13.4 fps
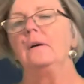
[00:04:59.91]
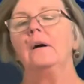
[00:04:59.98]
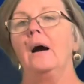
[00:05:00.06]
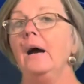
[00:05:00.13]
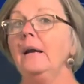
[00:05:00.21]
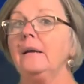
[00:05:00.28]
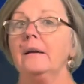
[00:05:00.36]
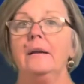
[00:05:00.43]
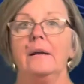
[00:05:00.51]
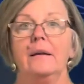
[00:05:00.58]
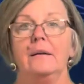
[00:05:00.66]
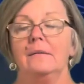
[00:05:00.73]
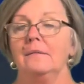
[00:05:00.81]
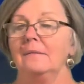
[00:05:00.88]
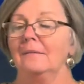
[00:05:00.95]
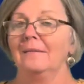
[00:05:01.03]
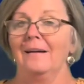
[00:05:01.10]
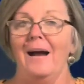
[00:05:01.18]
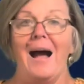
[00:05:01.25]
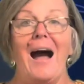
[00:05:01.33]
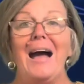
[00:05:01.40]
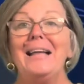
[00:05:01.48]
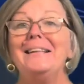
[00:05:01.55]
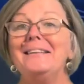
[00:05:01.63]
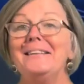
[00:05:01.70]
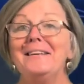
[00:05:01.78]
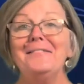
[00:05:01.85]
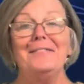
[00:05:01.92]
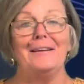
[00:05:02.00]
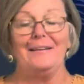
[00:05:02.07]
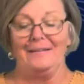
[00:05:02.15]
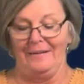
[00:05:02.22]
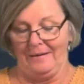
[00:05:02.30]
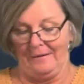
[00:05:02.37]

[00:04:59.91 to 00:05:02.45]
I get it. I live it.